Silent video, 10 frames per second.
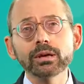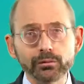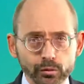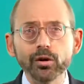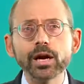
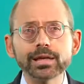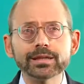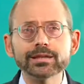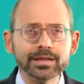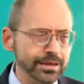of chronic
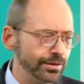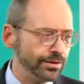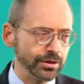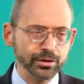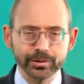
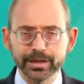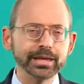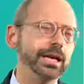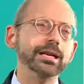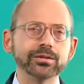diseases, including
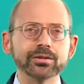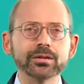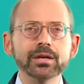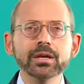cancer,